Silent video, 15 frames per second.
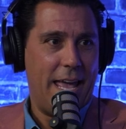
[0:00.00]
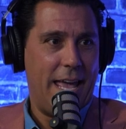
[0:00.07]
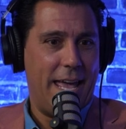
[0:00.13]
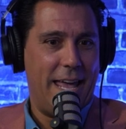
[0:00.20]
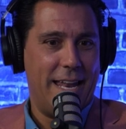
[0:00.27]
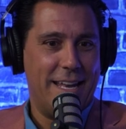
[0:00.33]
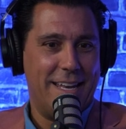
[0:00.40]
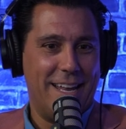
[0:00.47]

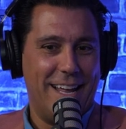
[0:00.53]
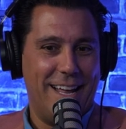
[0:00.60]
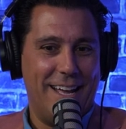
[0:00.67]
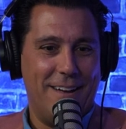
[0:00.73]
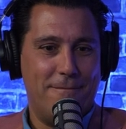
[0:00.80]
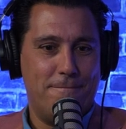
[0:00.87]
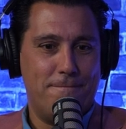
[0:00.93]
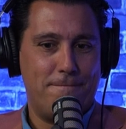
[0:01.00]
and
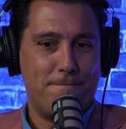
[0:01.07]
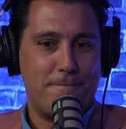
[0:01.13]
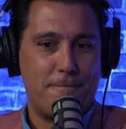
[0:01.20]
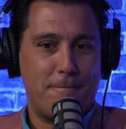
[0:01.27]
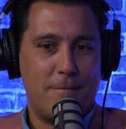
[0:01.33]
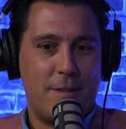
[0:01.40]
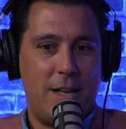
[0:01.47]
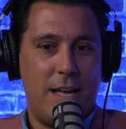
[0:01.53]
um,
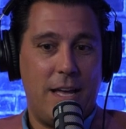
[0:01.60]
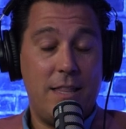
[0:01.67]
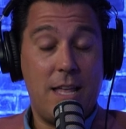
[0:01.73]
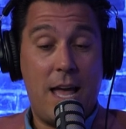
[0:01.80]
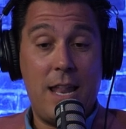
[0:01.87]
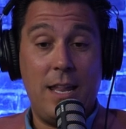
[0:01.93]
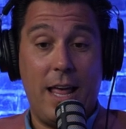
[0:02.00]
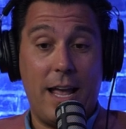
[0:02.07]
and
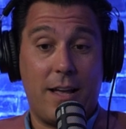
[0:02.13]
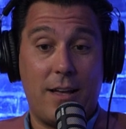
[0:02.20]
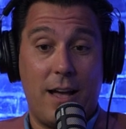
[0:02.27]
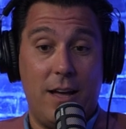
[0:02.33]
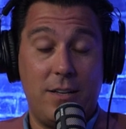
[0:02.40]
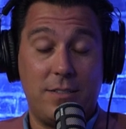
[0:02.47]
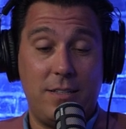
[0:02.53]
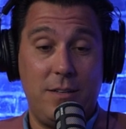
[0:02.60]
then like
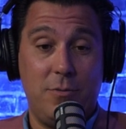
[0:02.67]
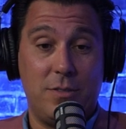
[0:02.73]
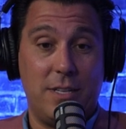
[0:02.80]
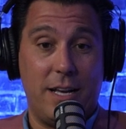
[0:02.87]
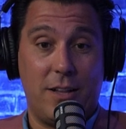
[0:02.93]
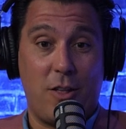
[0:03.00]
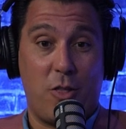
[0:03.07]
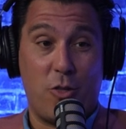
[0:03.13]
honestly, it was
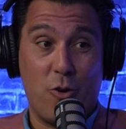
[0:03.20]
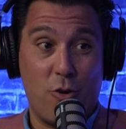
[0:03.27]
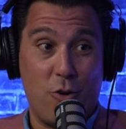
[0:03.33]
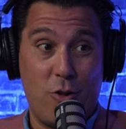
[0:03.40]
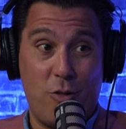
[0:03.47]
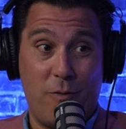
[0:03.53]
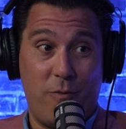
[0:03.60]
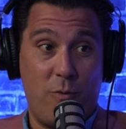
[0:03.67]
like the third
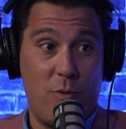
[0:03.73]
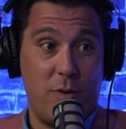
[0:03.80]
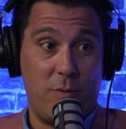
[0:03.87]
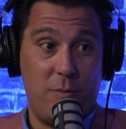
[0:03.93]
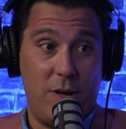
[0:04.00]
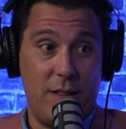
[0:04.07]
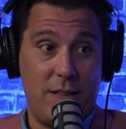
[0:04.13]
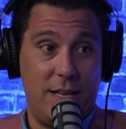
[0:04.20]
or the fourth
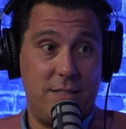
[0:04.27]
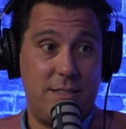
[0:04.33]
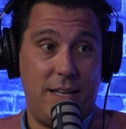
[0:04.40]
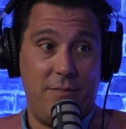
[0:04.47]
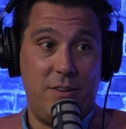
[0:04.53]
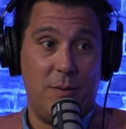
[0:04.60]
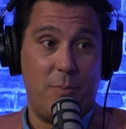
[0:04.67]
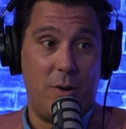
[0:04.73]
month. I
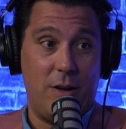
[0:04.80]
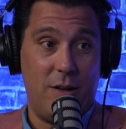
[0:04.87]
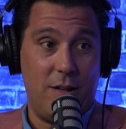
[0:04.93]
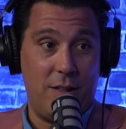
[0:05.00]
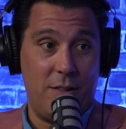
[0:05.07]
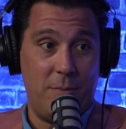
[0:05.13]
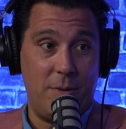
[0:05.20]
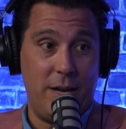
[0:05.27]
saved up
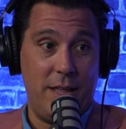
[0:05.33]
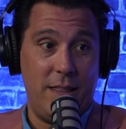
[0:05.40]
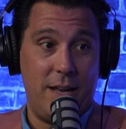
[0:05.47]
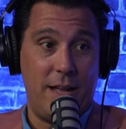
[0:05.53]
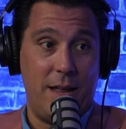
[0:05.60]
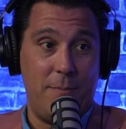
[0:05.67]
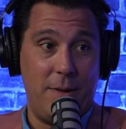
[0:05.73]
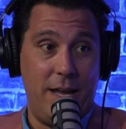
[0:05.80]
all the money that
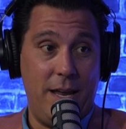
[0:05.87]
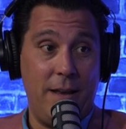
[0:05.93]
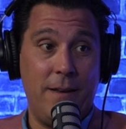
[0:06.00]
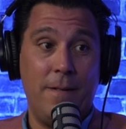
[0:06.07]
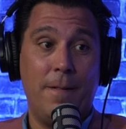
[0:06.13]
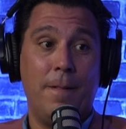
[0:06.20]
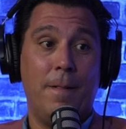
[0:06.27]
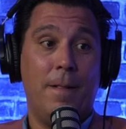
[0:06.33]
I had made,
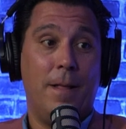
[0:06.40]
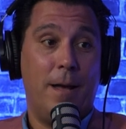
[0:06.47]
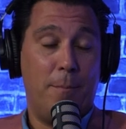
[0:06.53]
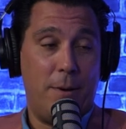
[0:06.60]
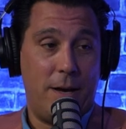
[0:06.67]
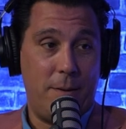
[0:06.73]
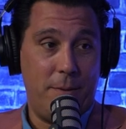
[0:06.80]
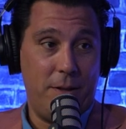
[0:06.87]
I
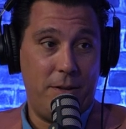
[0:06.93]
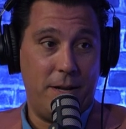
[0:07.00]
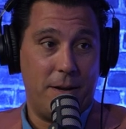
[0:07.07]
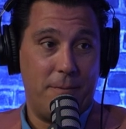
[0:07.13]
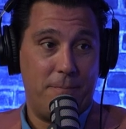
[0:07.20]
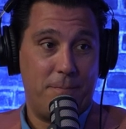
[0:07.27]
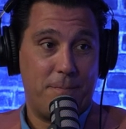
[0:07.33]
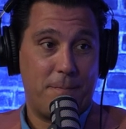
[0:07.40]
bought a building,
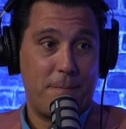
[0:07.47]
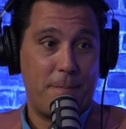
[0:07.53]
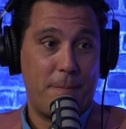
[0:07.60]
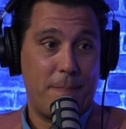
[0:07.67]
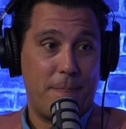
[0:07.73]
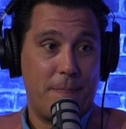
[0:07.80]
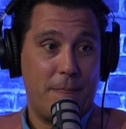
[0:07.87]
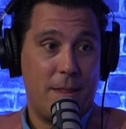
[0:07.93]

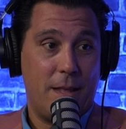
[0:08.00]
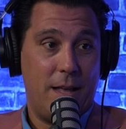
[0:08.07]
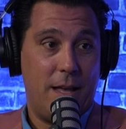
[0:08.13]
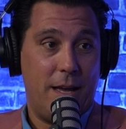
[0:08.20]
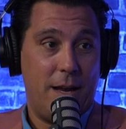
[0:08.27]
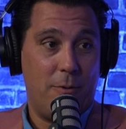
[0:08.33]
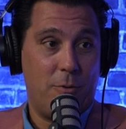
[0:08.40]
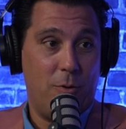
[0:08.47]

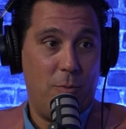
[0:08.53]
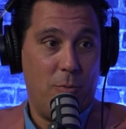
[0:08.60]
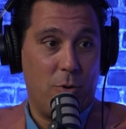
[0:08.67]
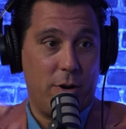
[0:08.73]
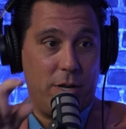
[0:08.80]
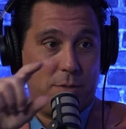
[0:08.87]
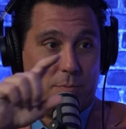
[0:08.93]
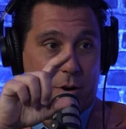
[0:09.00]
and I wrote
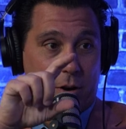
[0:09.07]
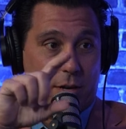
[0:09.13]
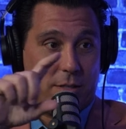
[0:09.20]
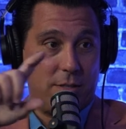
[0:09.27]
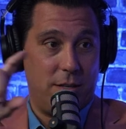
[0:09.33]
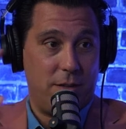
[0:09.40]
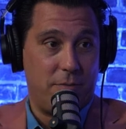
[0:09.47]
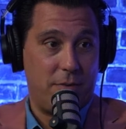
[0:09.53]
mortgage
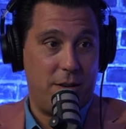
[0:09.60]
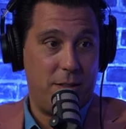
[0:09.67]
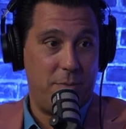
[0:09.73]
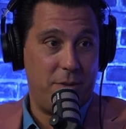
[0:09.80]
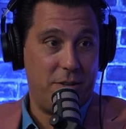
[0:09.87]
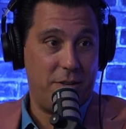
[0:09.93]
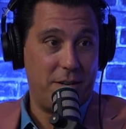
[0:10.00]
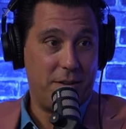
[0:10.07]
Marcus on the front of the
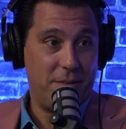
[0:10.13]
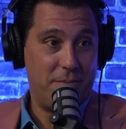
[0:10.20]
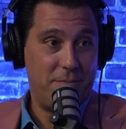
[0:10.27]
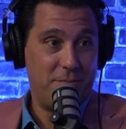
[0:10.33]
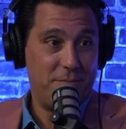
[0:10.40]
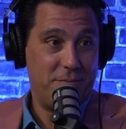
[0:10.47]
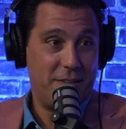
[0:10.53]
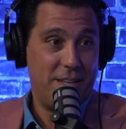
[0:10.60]
building.
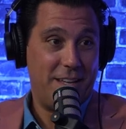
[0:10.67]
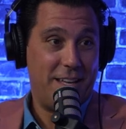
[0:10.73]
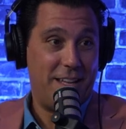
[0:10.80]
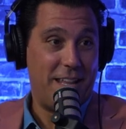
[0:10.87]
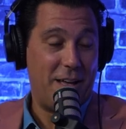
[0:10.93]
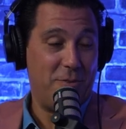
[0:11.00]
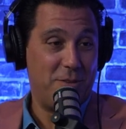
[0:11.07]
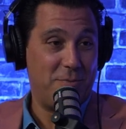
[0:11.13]
Yeah,
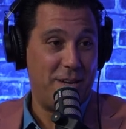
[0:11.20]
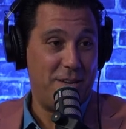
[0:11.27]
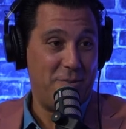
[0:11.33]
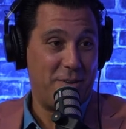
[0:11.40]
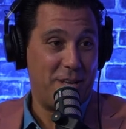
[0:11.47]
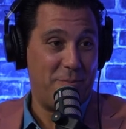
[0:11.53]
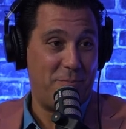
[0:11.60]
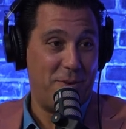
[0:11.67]
and that was my new
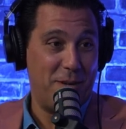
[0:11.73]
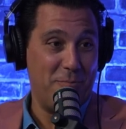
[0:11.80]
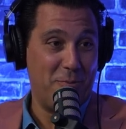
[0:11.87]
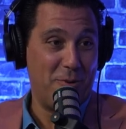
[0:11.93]
company, again,